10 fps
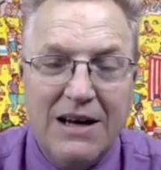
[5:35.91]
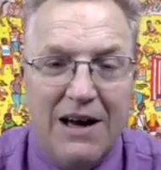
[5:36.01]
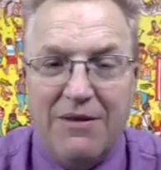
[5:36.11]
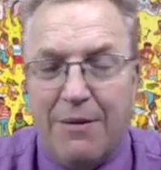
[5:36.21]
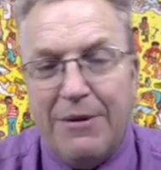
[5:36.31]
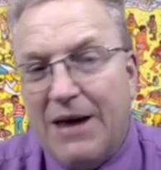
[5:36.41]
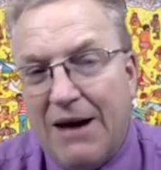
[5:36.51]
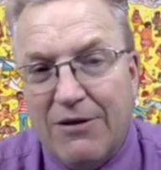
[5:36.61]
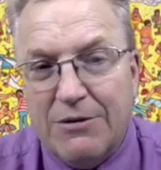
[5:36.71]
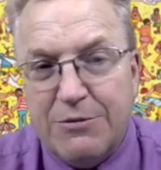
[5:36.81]
and maybe they
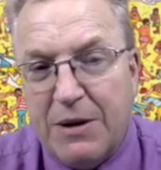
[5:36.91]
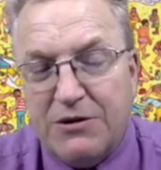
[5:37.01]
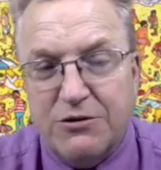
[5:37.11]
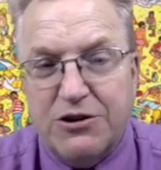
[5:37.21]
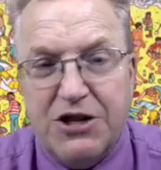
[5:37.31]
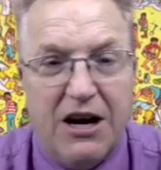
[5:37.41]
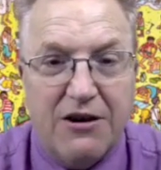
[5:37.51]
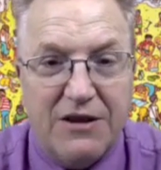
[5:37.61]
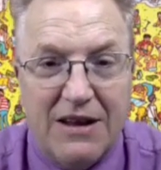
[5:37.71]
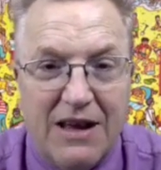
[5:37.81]
have a special
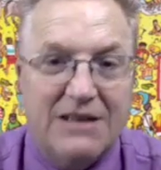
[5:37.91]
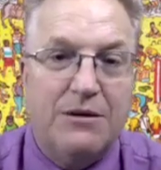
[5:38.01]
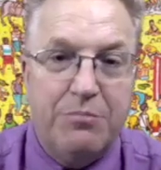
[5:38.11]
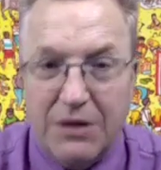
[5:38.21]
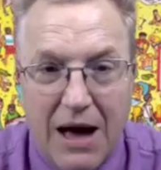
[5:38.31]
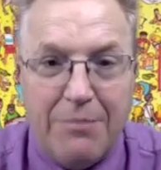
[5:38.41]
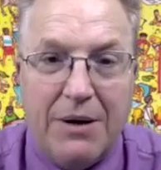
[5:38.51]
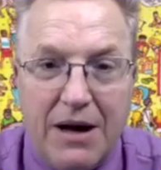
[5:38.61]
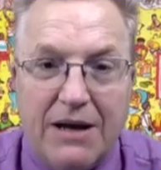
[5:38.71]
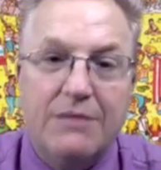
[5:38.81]
chair they like to plop
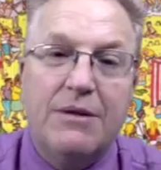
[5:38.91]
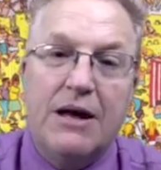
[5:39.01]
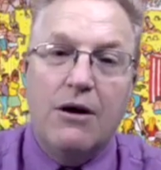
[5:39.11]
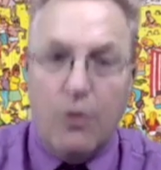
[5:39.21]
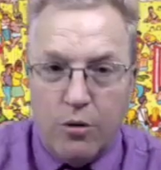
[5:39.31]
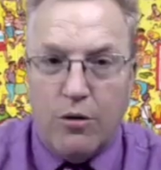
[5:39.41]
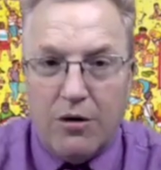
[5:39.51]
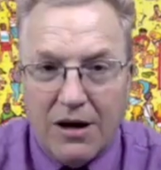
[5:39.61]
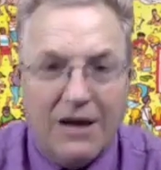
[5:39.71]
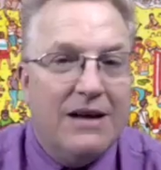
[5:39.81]
on and be like, whoo,